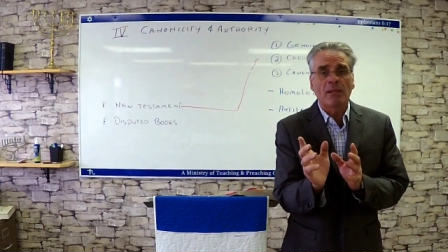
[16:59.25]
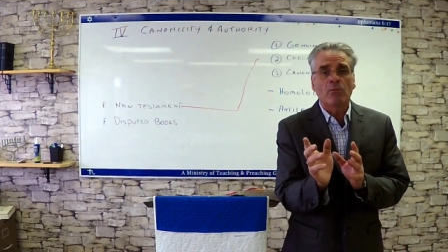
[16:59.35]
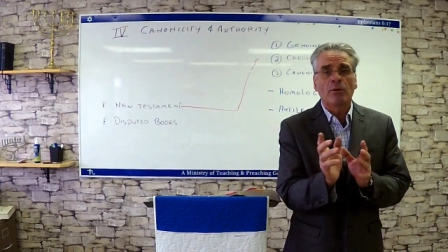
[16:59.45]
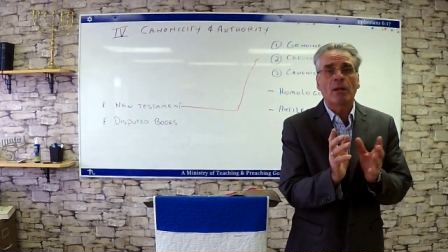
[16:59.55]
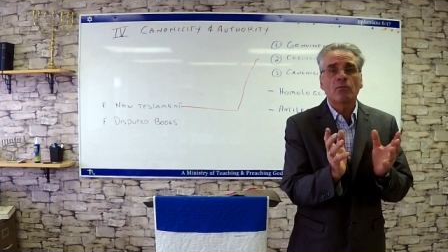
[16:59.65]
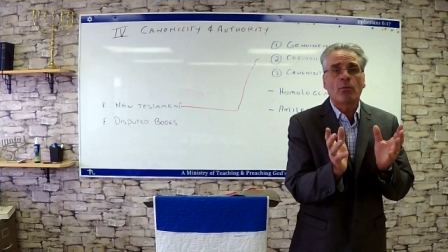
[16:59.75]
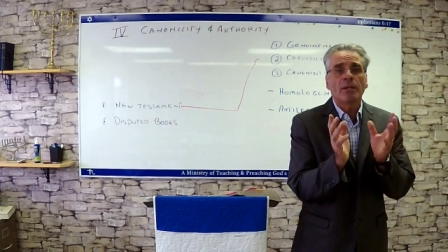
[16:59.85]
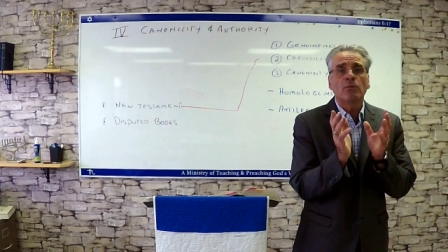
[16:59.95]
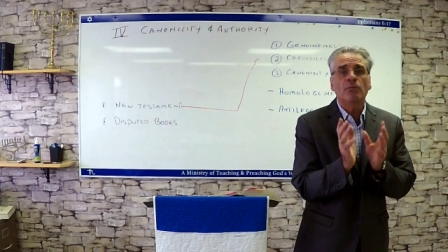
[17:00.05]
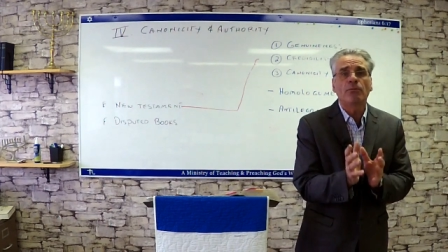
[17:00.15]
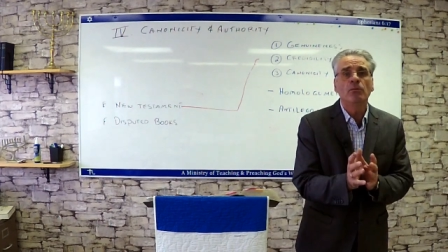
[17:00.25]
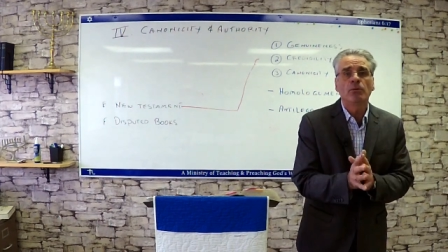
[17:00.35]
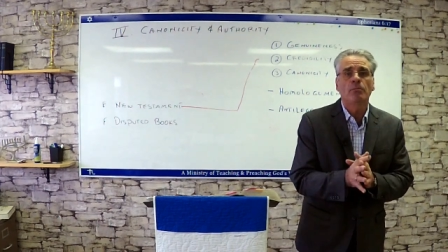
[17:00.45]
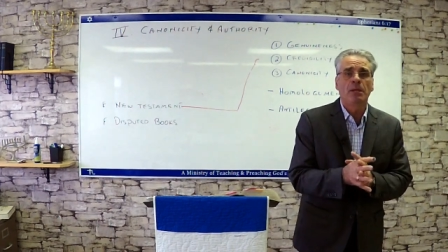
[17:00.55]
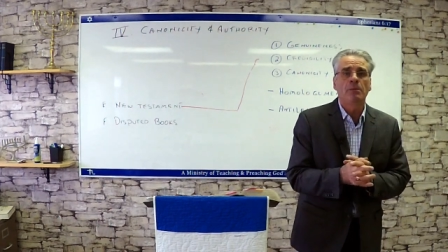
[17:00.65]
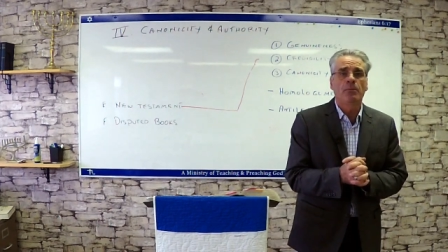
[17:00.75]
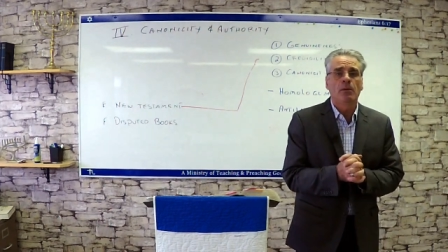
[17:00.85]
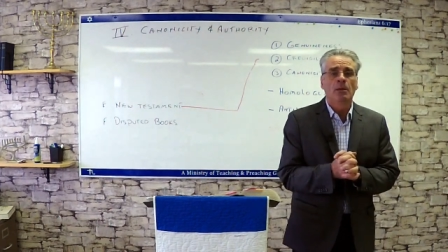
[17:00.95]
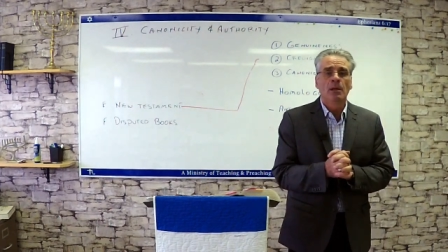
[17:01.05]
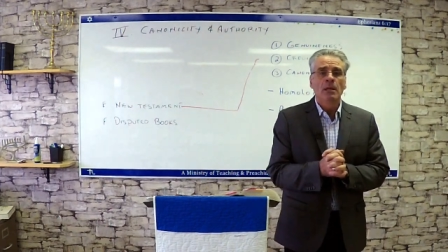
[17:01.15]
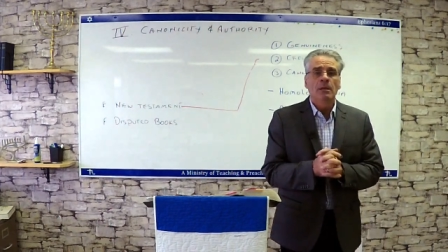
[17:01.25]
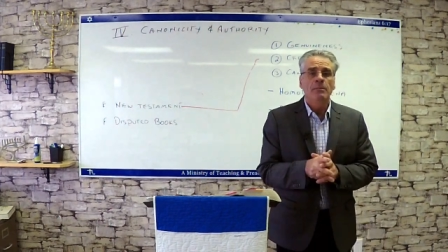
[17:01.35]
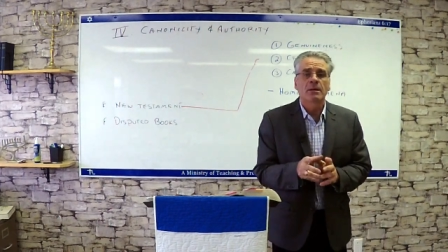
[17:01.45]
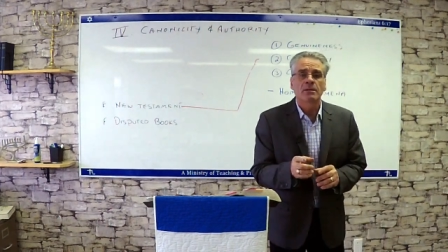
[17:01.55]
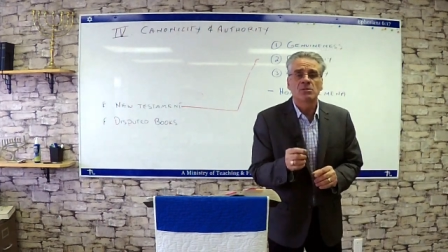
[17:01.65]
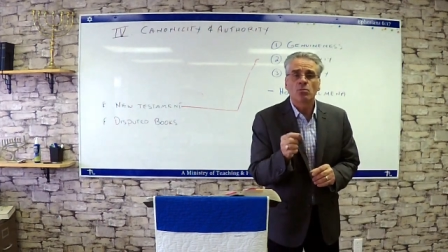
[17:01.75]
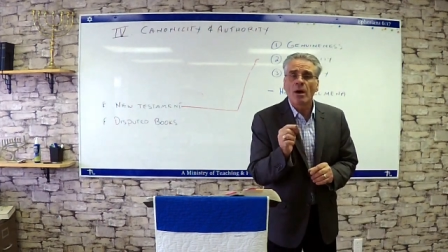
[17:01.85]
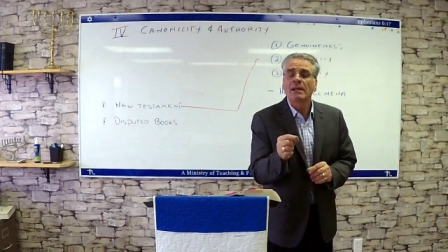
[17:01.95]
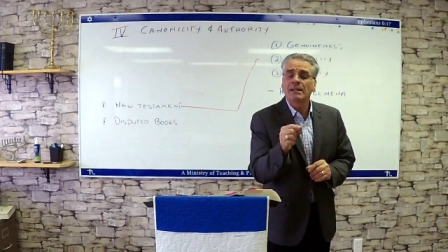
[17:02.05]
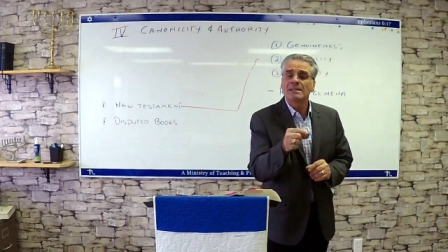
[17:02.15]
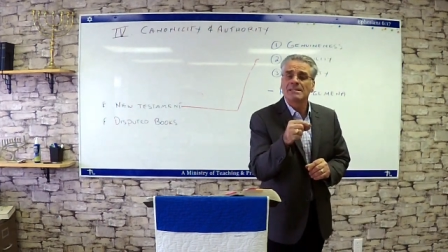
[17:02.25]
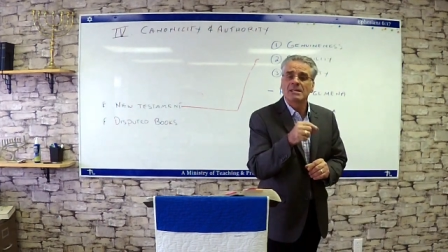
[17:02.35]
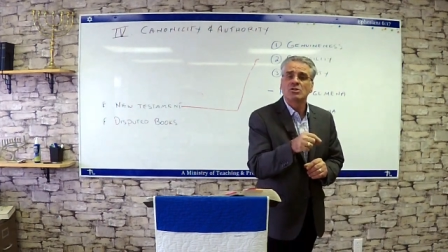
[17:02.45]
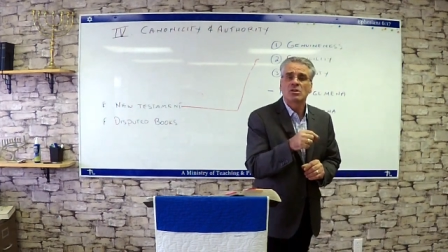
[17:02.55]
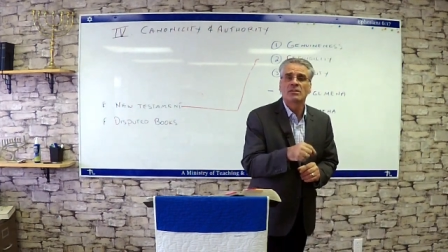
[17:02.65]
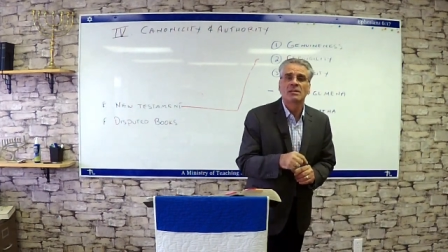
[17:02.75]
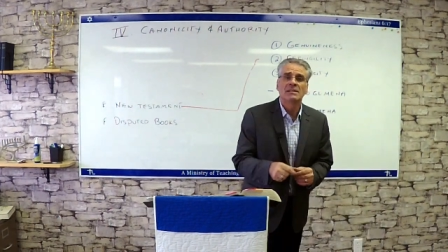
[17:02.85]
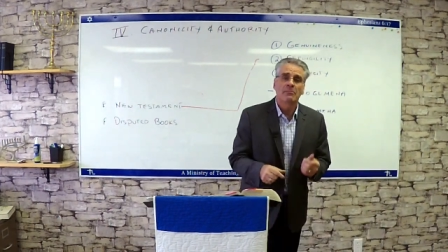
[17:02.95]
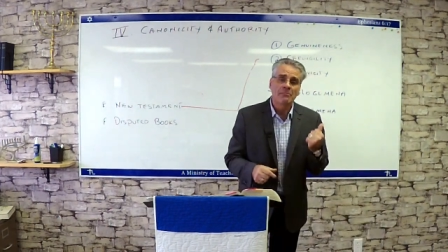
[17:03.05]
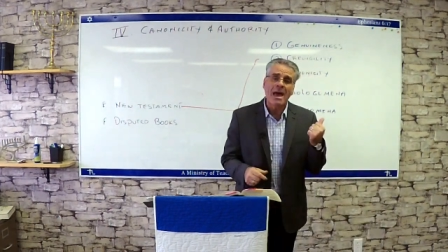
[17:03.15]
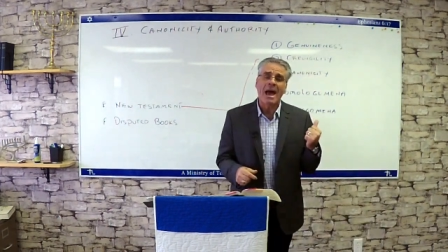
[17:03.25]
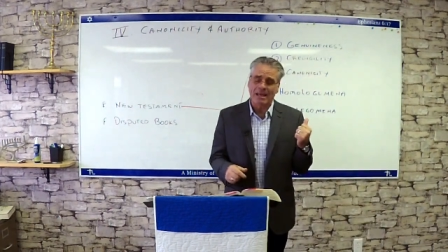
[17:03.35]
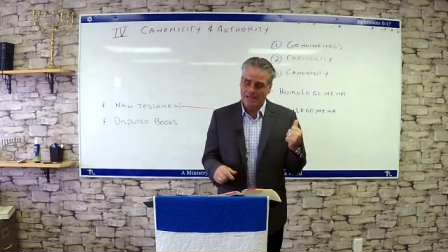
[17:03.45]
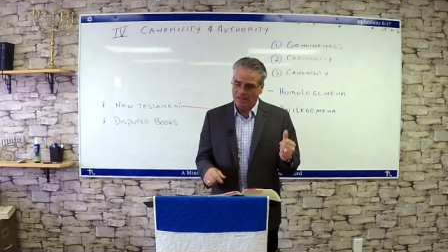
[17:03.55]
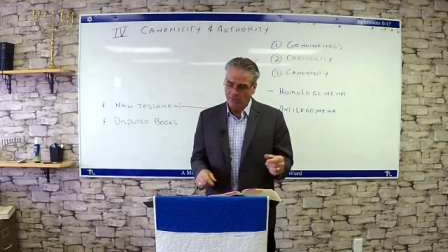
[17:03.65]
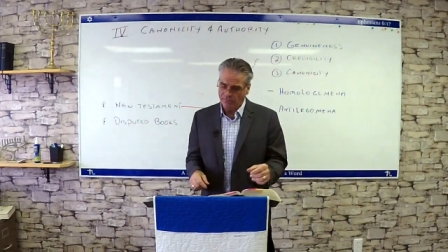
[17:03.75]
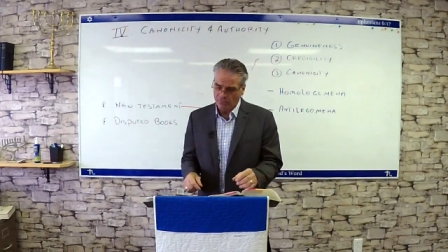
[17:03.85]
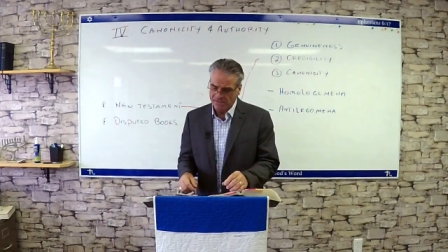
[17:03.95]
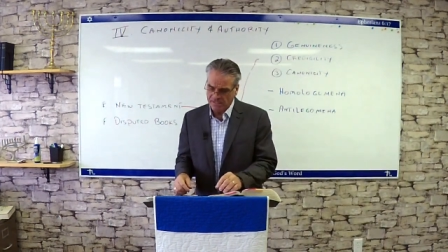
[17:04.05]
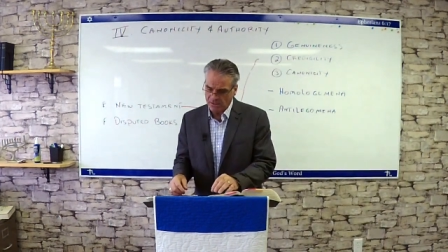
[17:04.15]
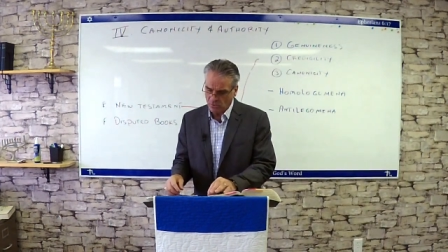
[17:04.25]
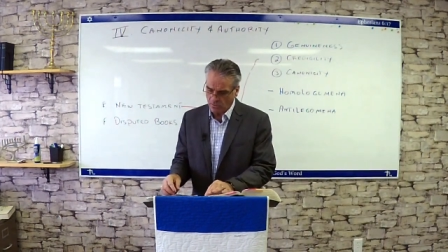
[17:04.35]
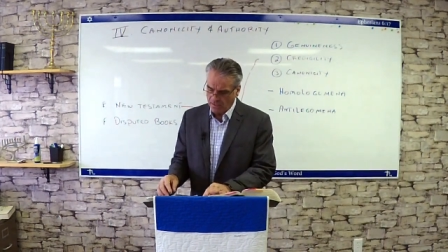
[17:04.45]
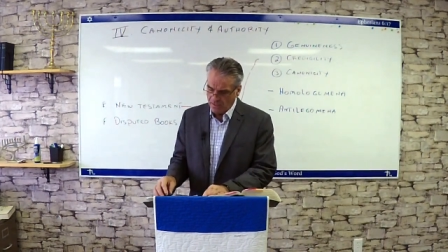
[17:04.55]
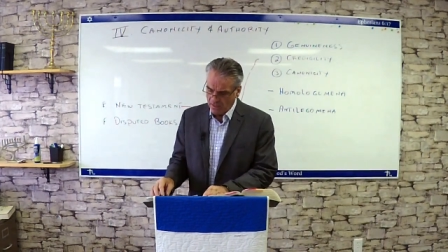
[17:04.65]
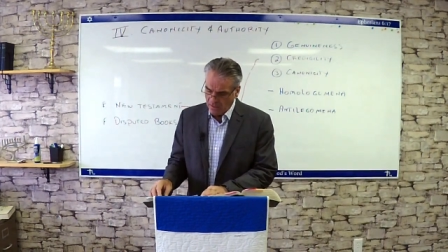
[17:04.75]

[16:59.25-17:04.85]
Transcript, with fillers: They were not trying to fool the people because writing such a thing back in the first century